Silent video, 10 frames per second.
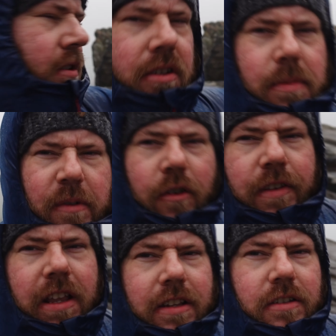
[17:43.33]
just
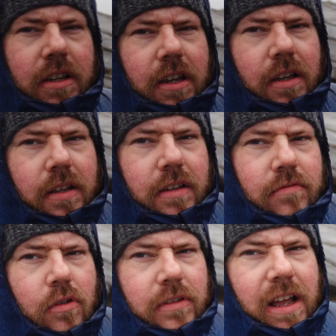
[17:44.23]
involving this
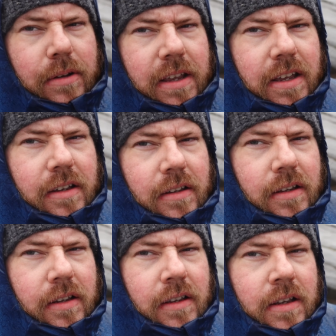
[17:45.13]
rock down here
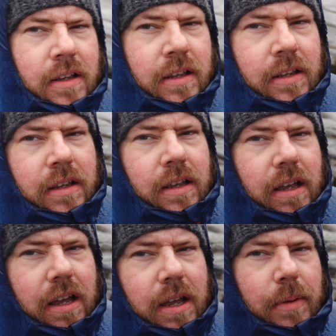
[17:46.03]

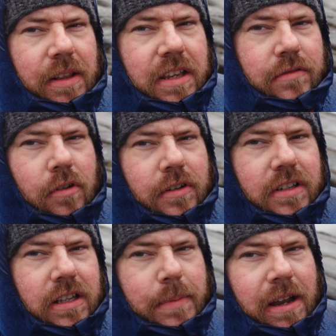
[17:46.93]
and these
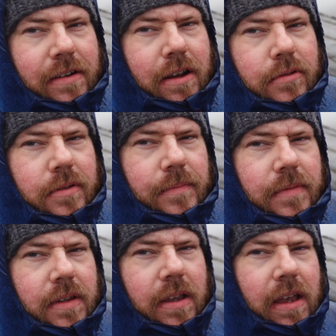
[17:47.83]
rocks in the background.
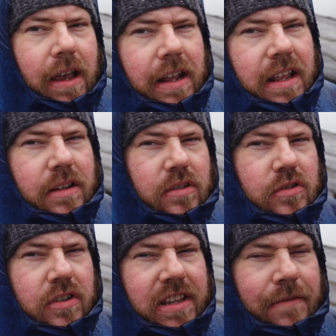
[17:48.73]
And then
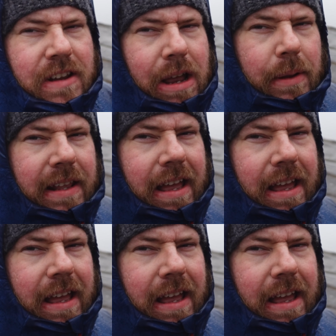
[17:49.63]
just every now and